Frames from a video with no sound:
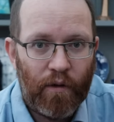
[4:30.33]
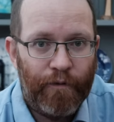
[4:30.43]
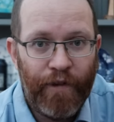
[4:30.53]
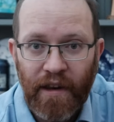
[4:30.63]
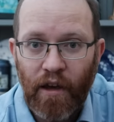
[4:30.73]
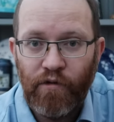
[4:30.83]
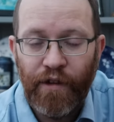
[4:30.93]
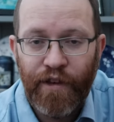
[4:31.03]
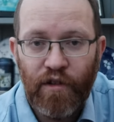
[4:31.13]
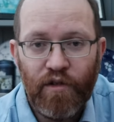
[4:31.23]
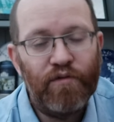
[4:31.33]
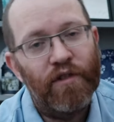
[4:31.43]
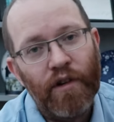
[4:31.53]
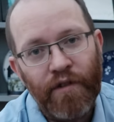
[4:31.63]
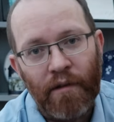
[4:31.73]
video reviews,
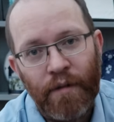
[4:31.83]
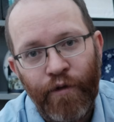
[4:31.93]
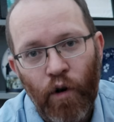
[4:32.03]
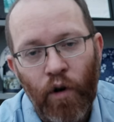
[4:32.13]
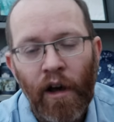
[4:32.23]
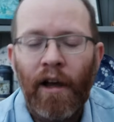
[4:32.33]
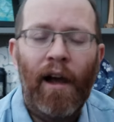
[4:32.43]
which I've done before,